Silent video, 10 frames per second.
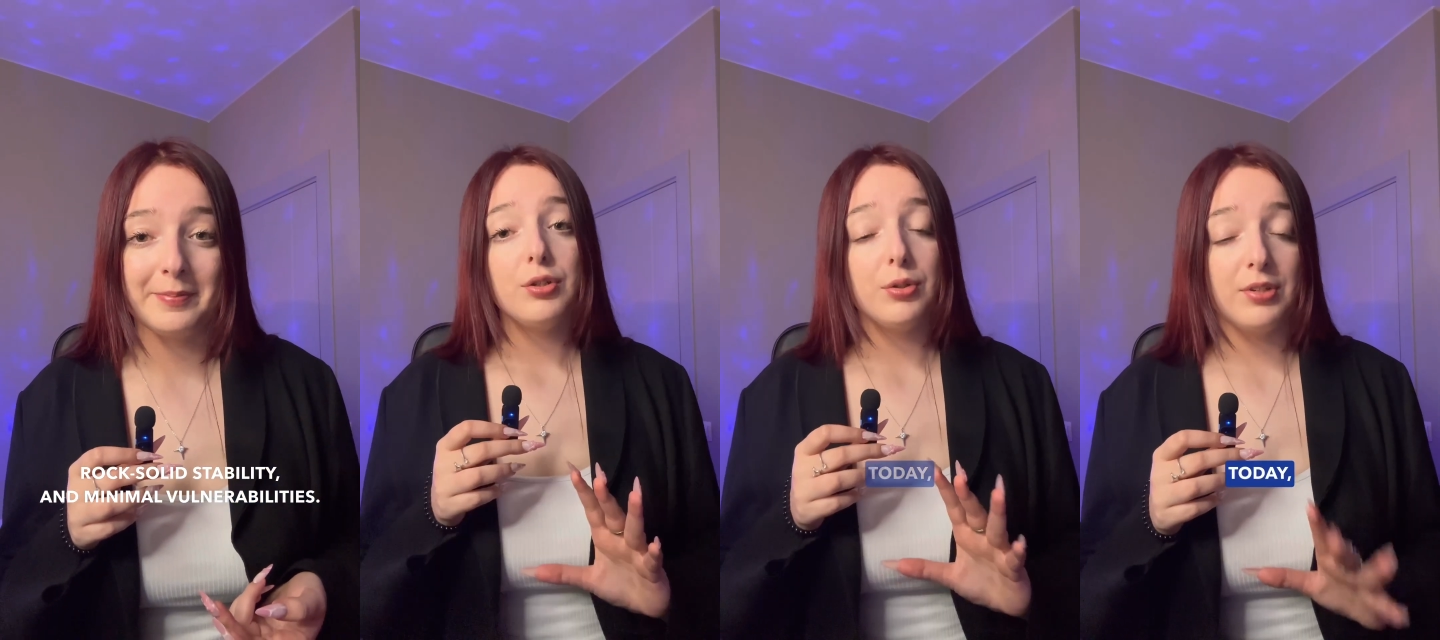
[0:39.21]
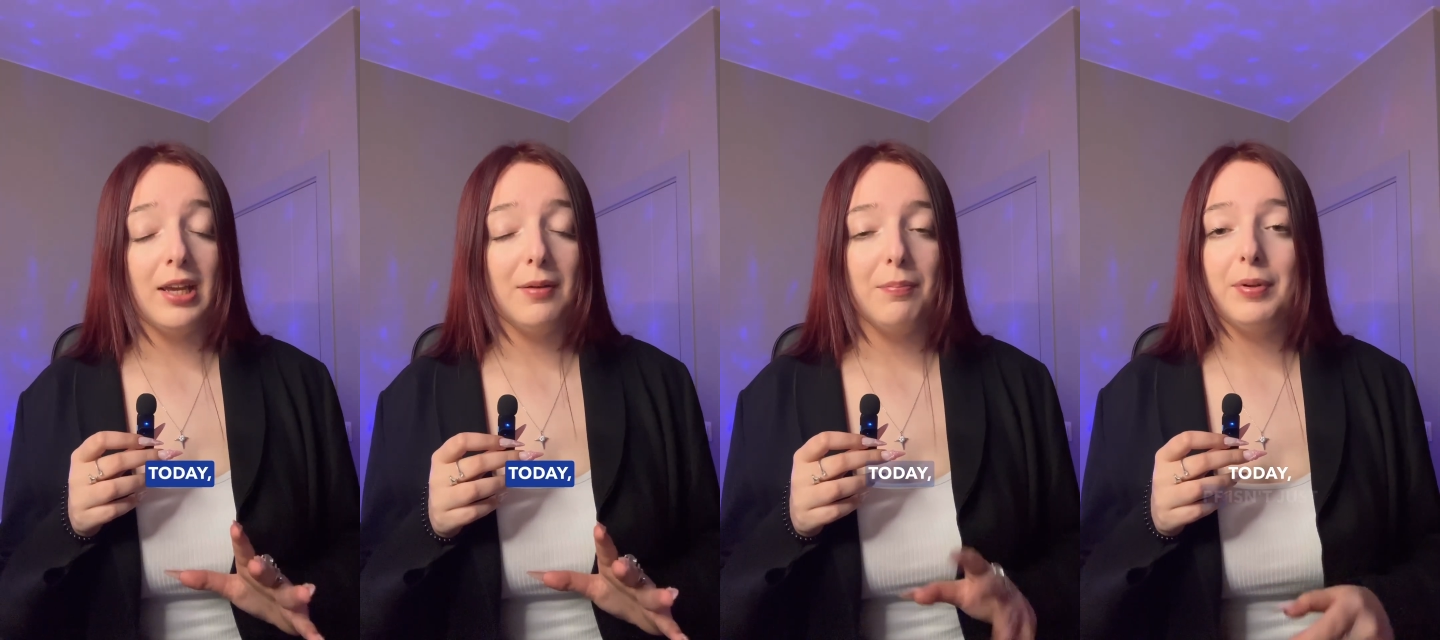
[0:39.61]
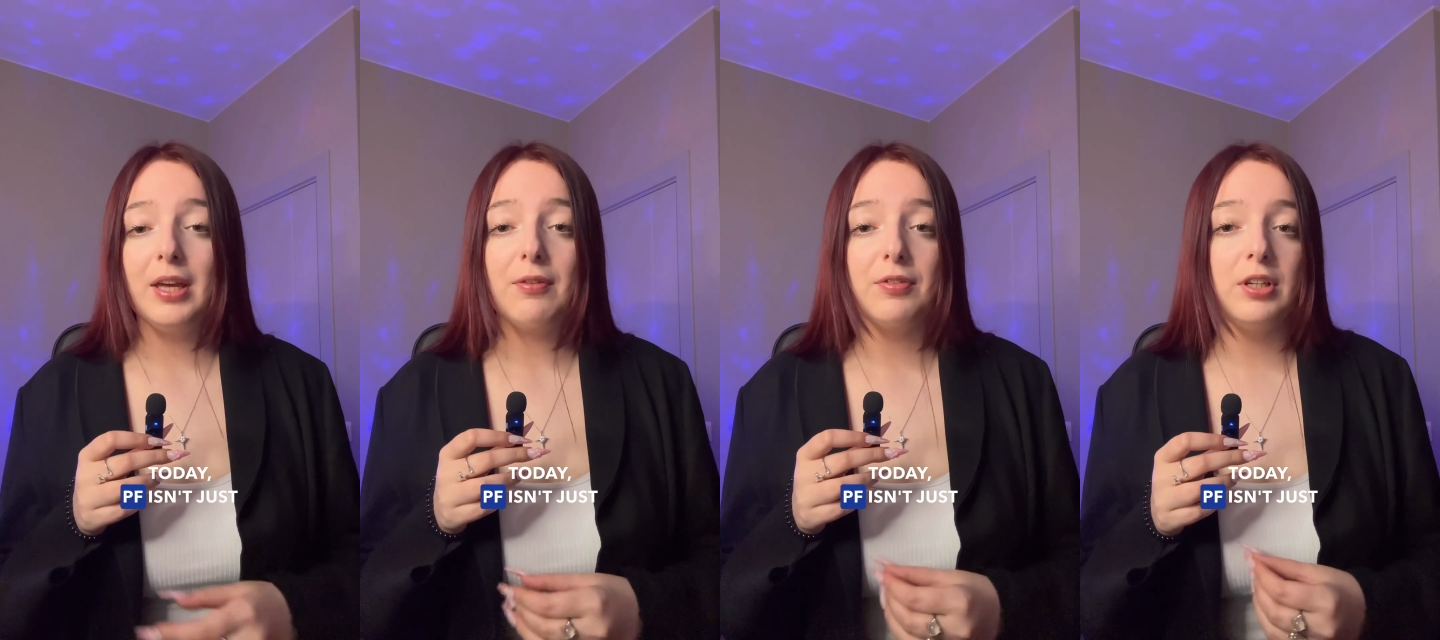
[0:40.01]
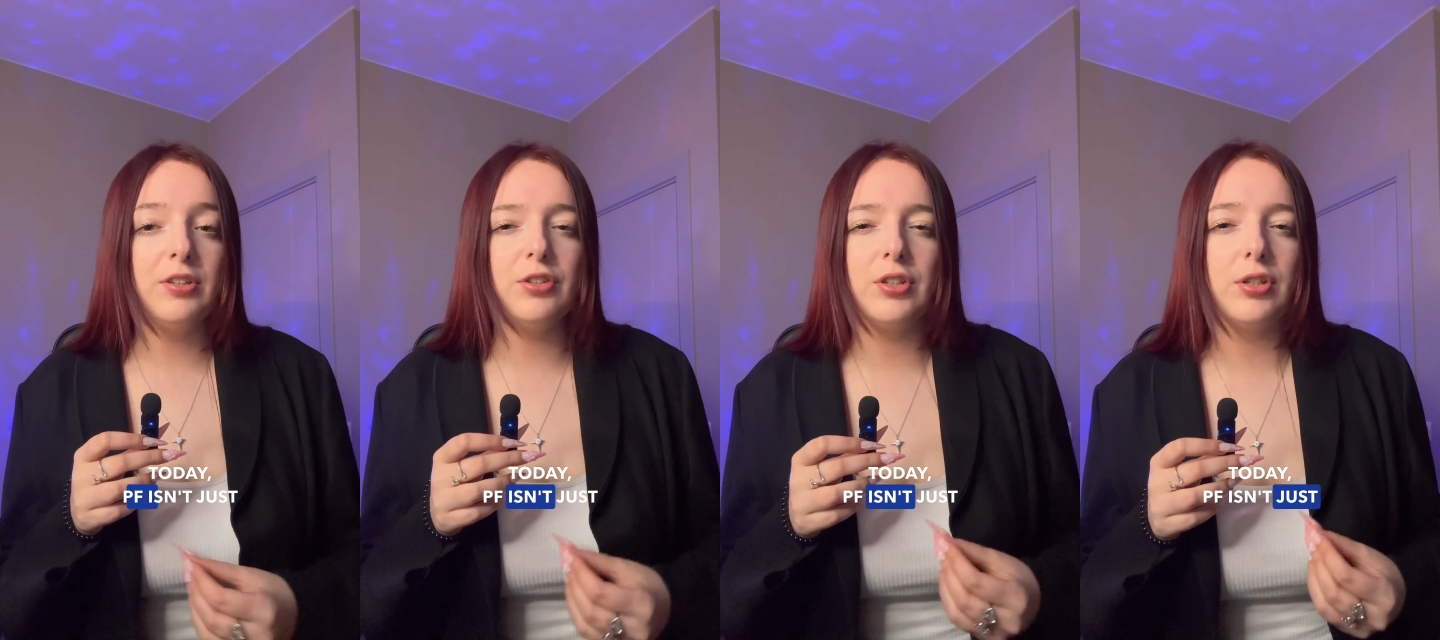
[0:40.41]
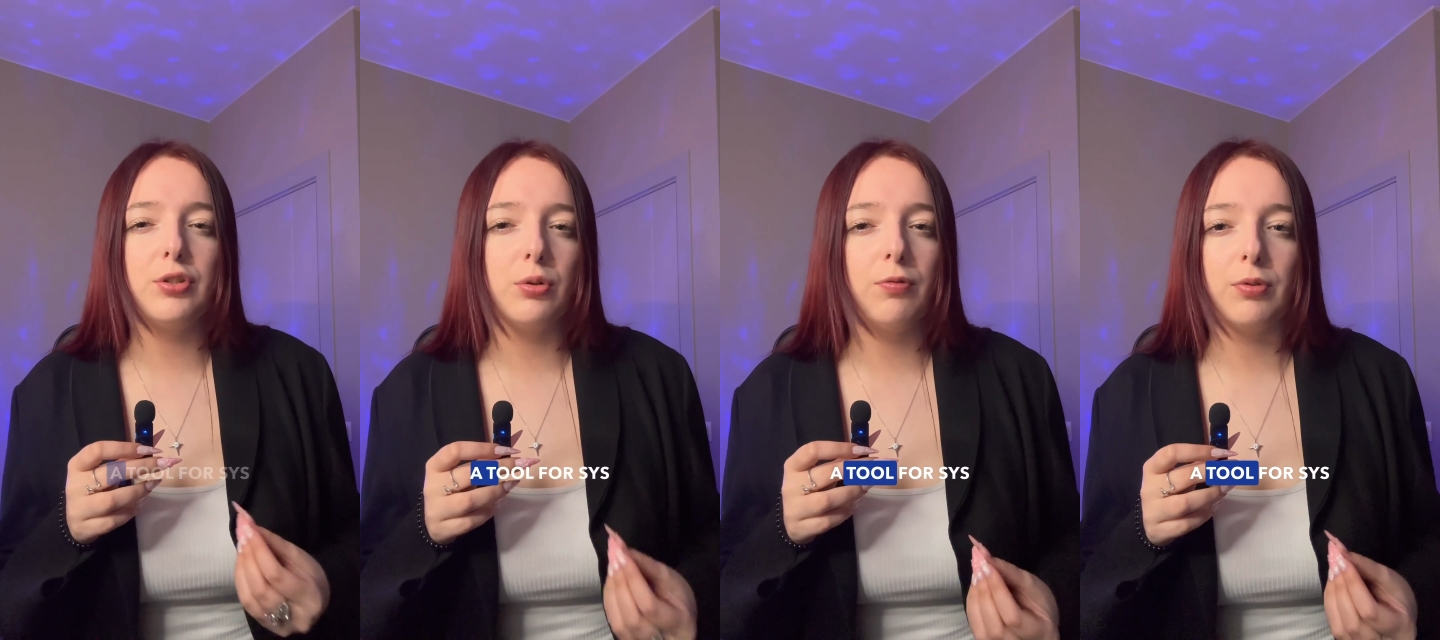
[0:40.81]
Today, PF isn't just a
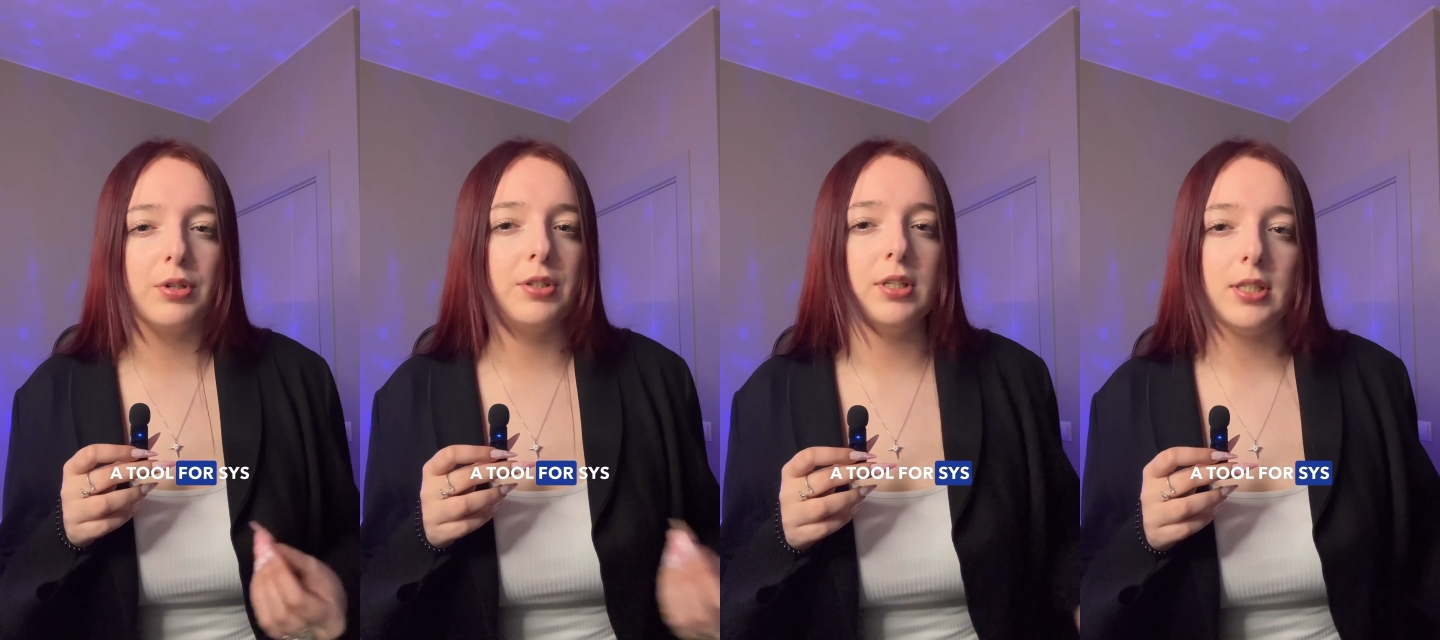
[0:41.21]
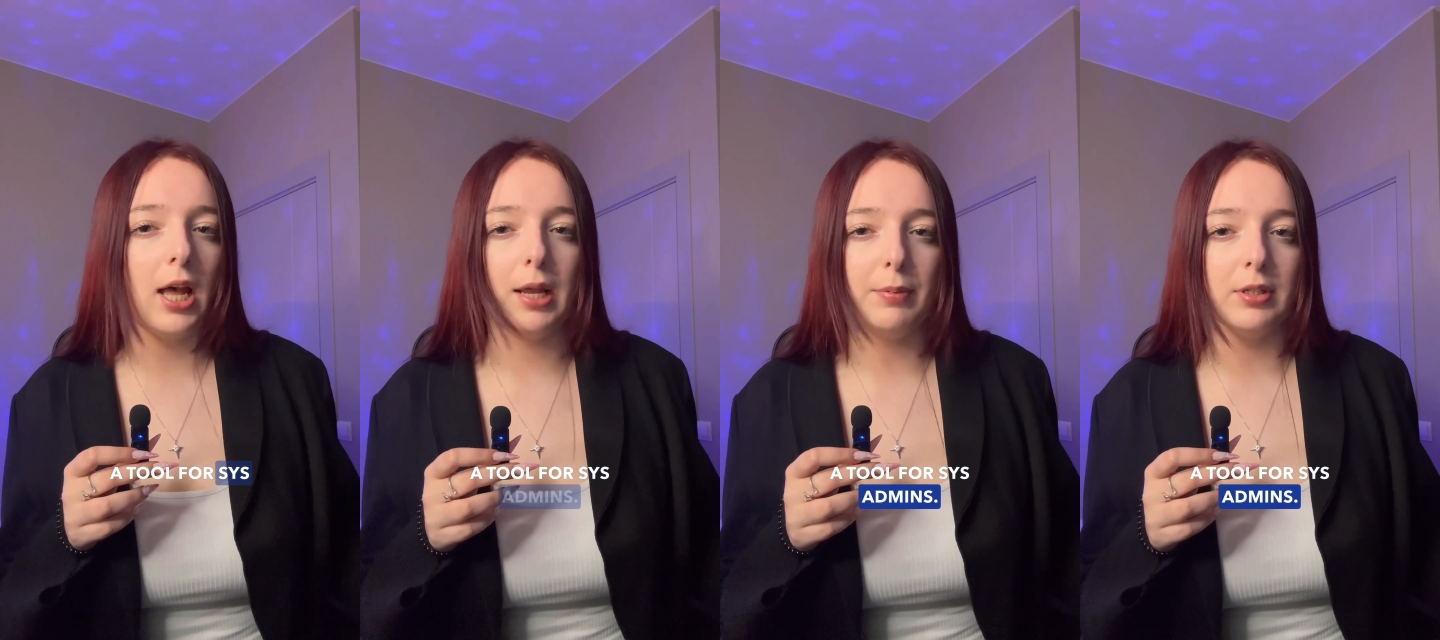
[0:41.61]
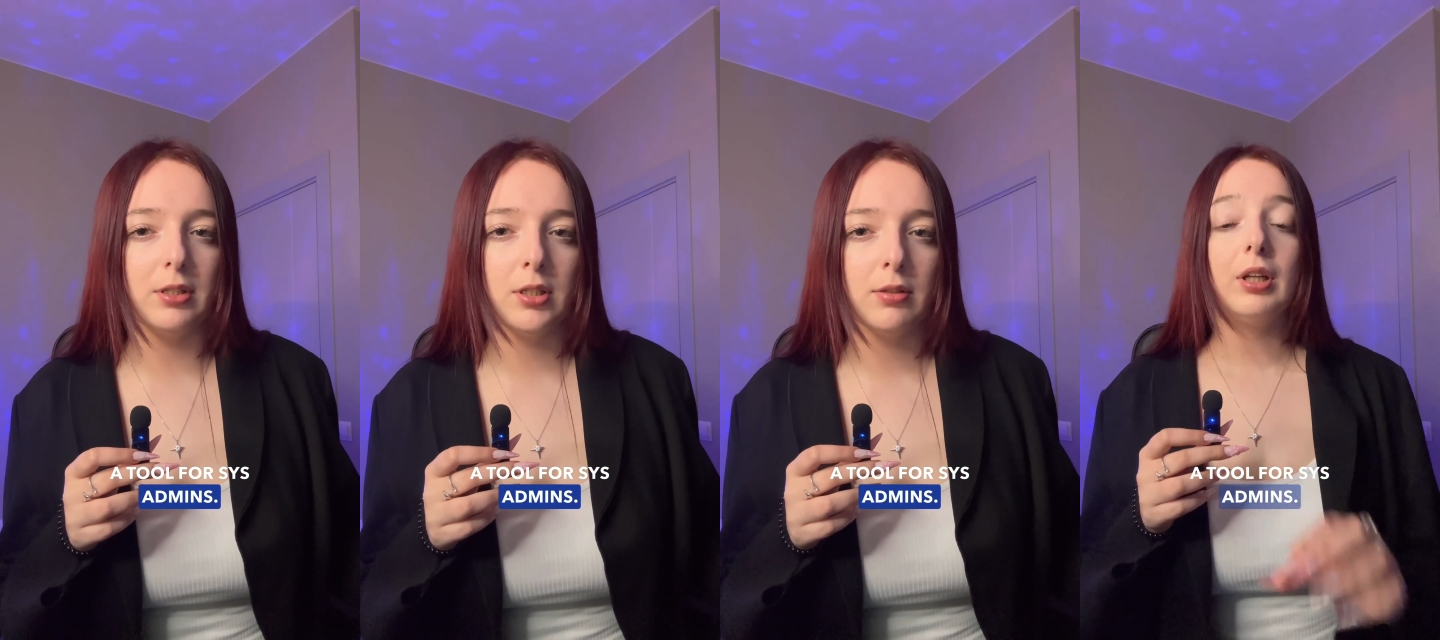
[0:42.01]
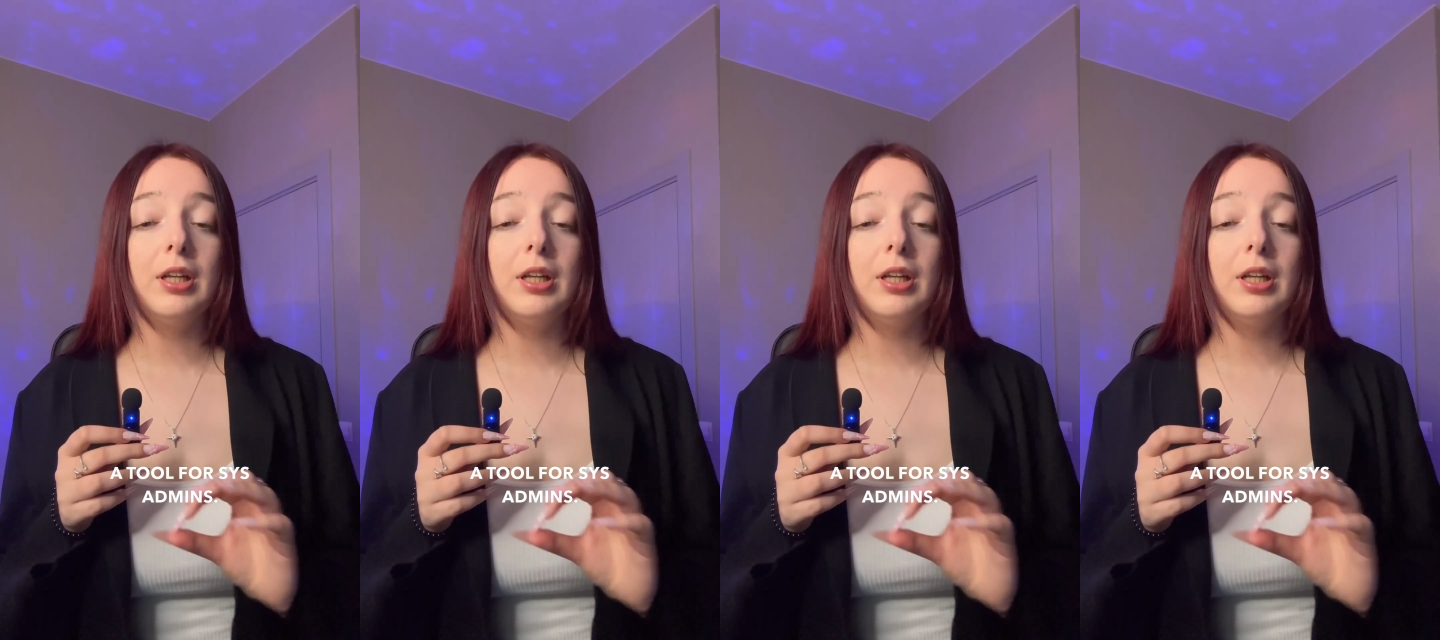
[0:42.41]
tool for sysadmins,